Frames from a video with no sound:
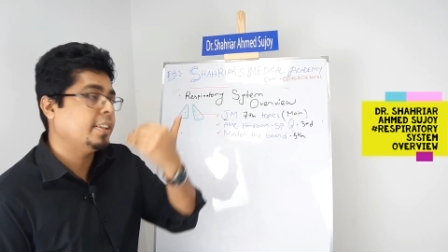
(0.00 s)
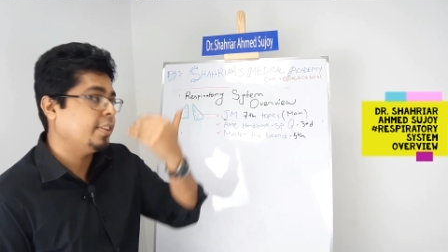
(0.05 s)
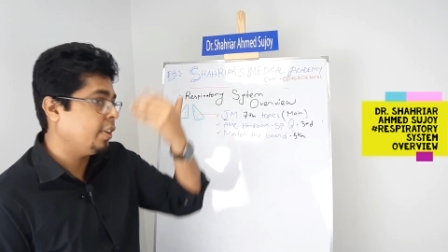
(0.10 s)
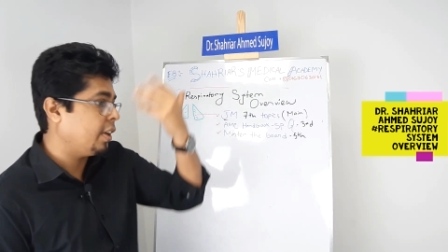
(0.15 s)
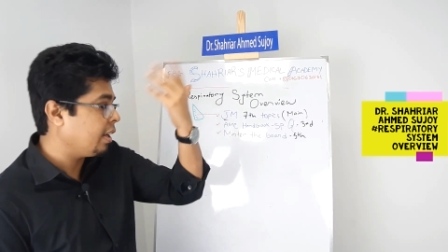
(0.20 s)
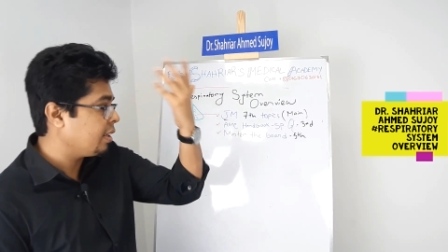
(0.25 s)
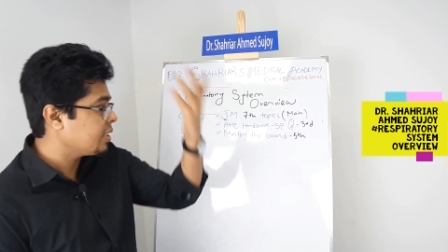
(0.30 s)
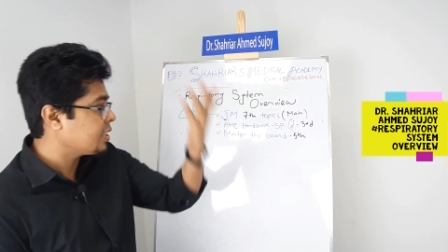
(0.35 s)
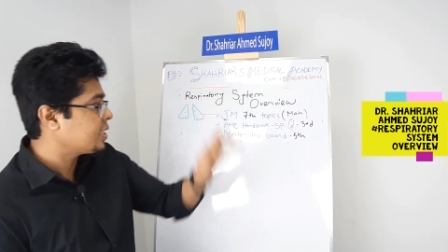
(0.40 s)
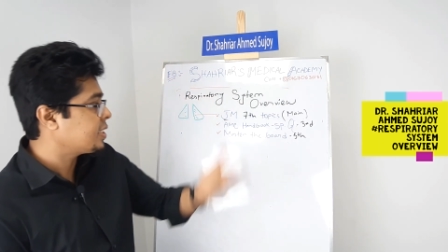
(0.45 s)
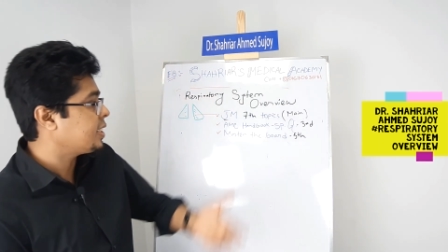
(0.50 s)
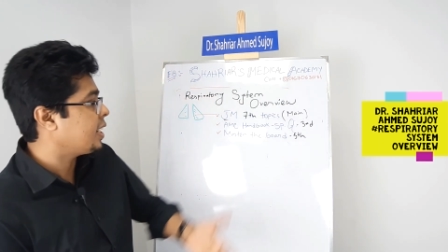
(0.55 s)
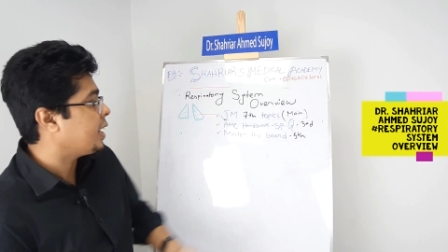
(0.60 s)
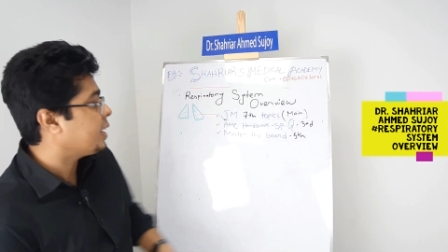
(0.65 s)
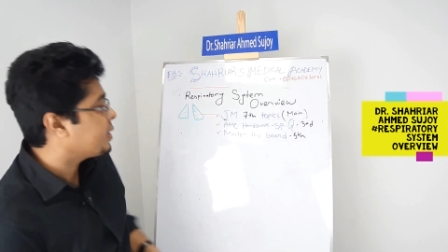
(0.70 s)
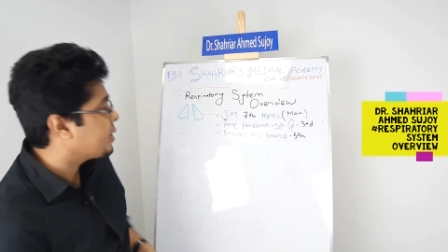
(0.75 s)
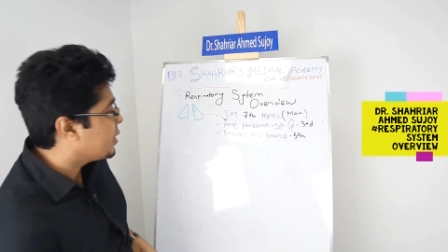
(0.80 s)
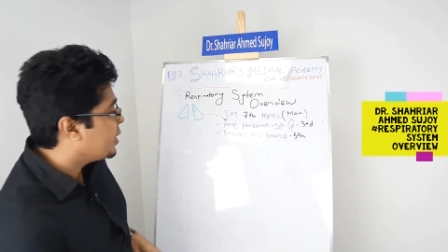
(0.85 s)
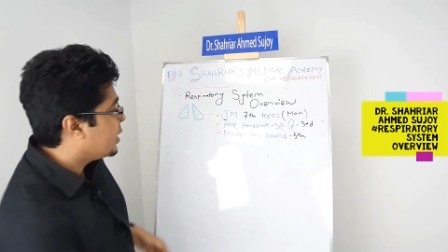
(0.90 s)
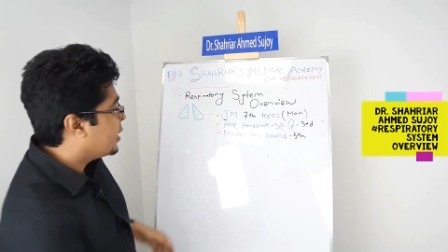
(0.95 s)
and I'll
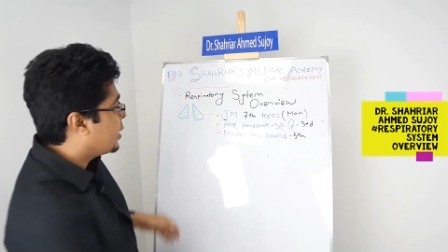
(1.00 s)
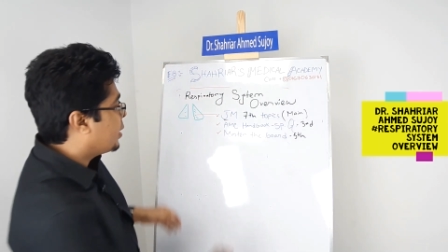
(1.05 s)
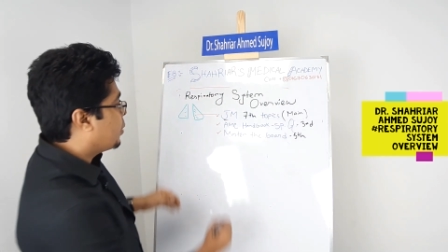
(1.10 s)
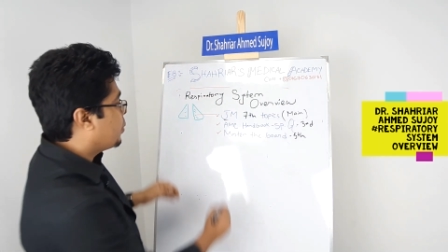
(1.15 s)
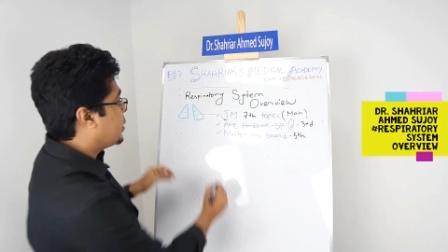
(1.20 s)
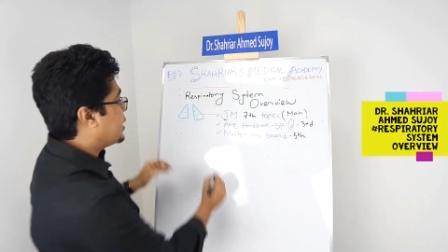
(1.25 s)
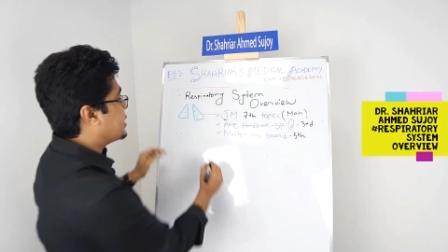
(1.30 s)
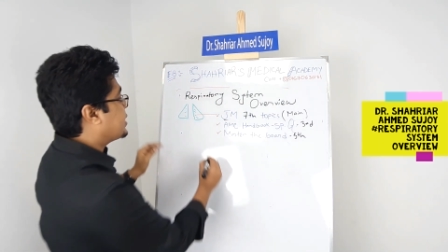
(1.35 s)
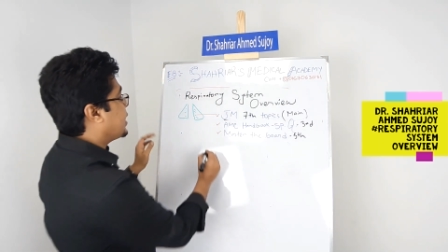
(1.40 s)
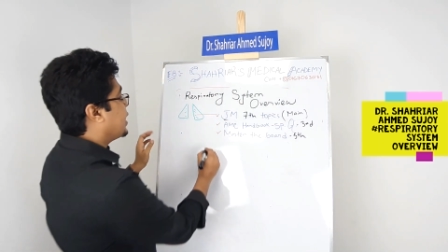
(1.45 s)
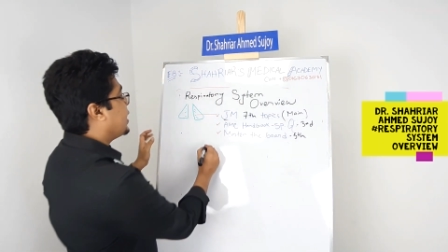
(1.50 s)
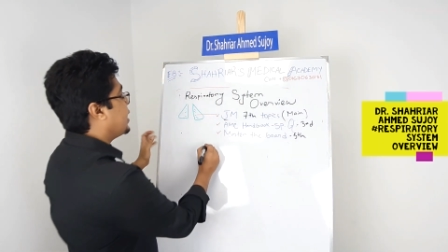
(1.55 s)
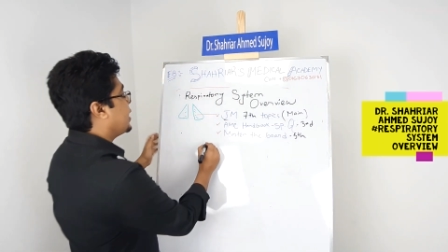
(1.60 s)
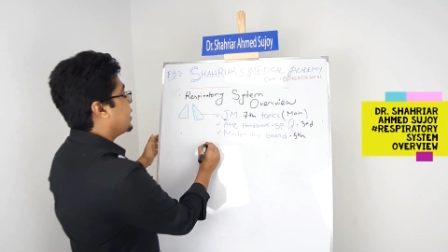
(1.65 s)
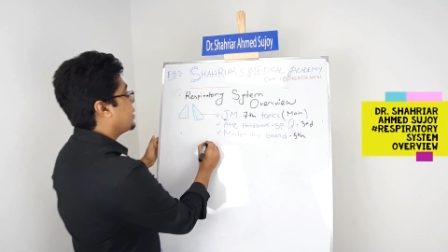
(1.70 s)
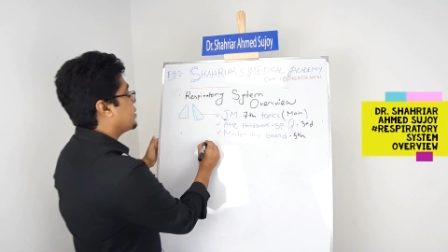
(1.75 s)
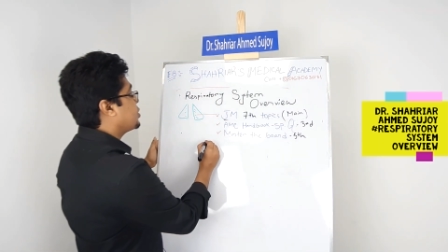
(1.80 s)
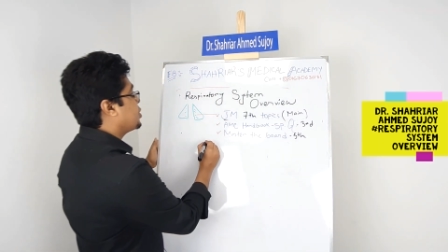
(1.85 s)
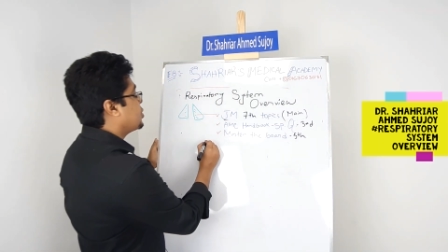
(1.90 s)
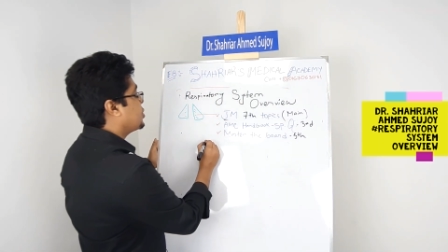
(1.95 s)
start with
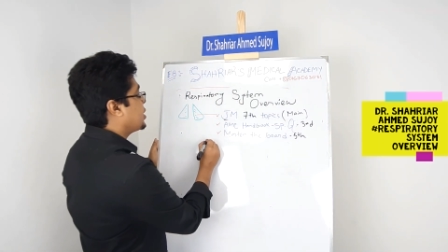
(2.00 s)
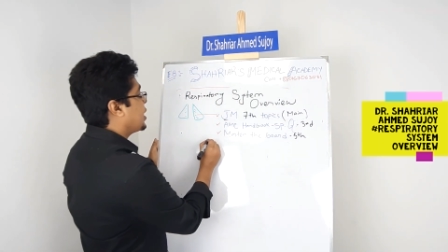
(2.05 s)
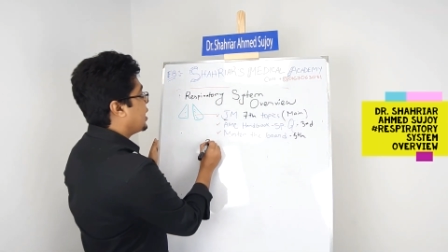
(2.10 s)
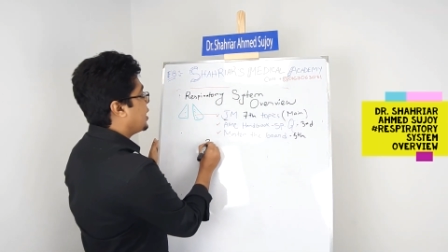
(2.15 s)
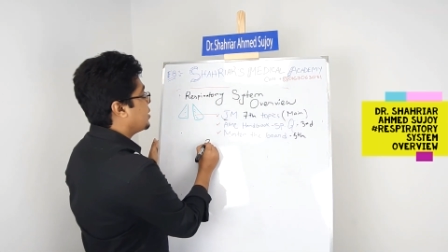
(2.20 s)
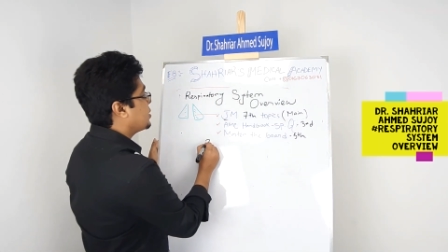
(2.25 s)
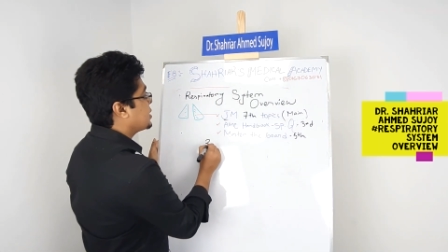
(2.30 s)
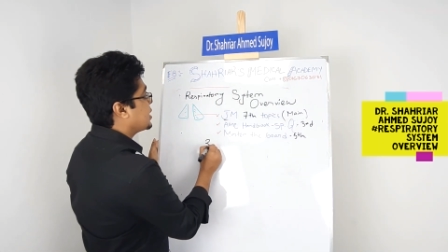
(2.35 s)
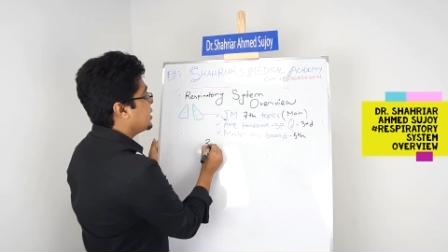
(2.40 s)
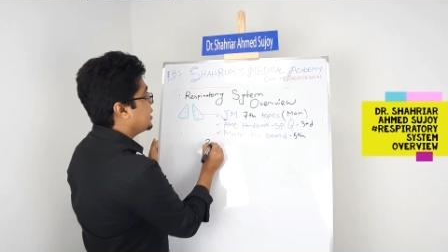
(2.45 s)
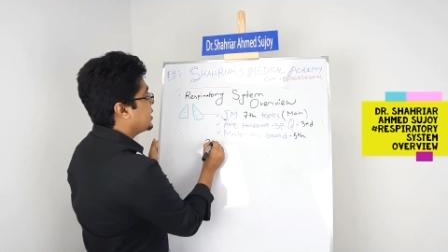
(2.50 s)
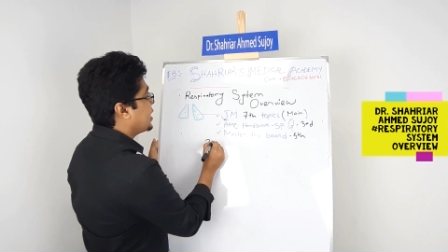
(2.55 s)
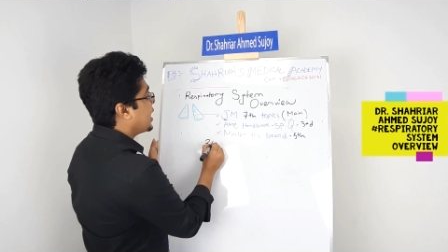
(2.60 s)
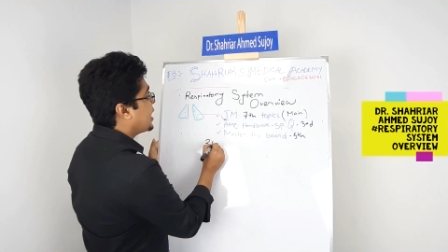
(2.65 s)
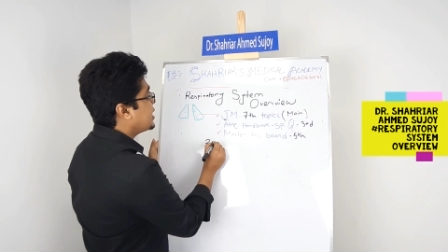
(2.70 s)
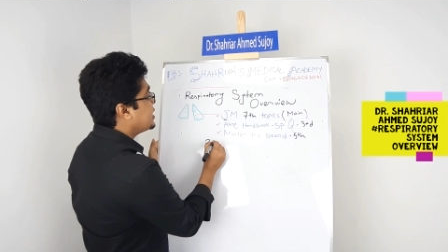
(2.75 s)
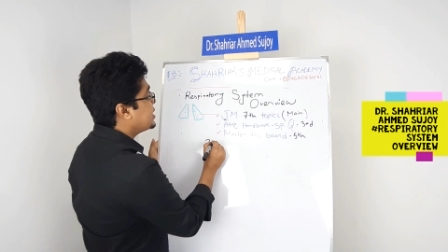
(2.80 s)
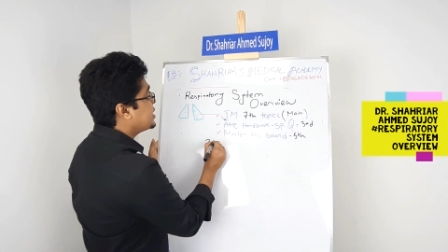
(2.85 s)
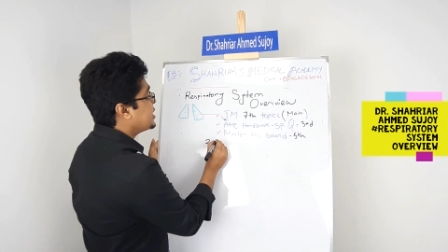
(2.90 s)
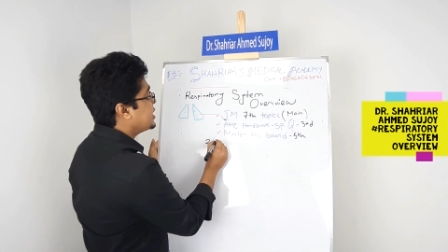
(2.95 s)

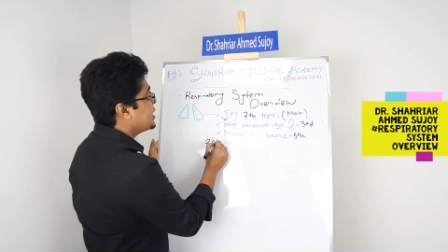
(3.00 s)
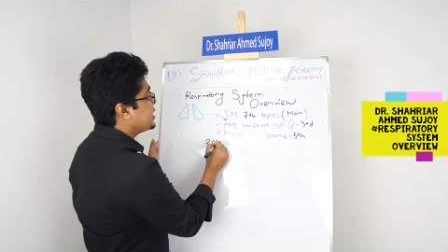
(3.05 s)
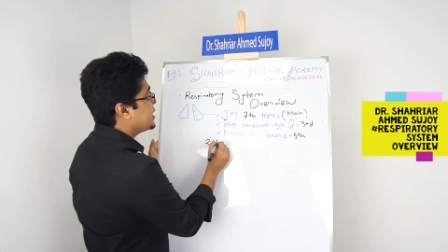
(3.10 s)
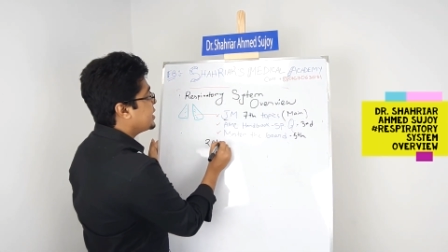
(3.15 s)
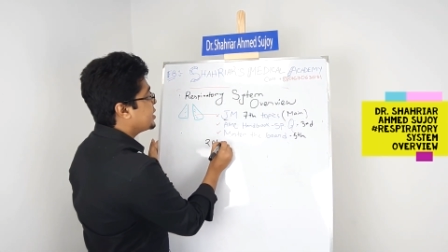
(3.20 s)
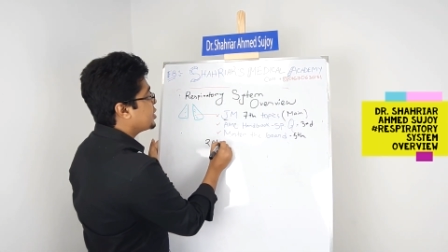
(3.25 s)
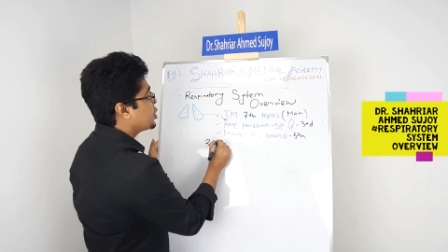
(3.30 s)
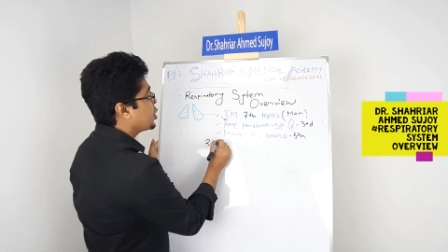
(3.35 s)
2019